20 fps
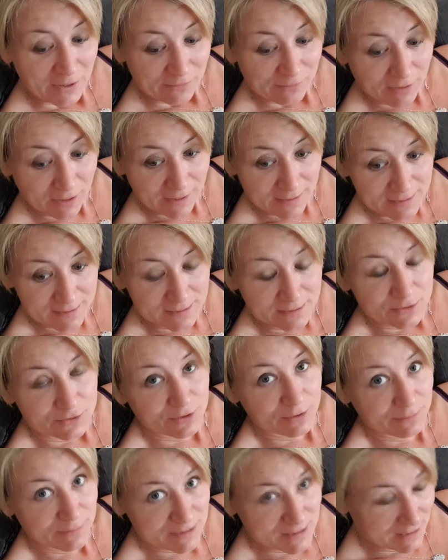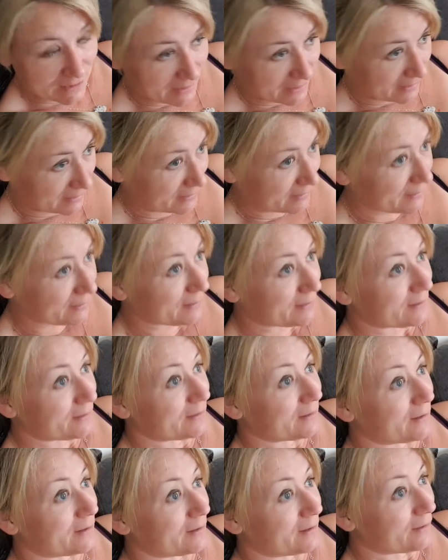Right, drink my tea,
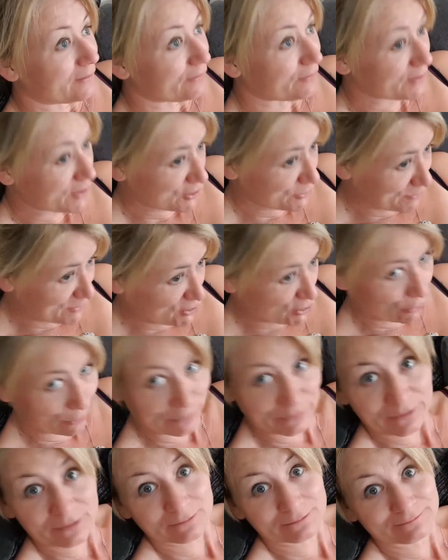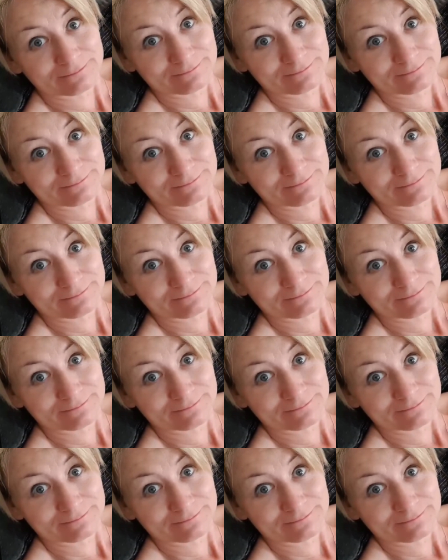finish my jobs.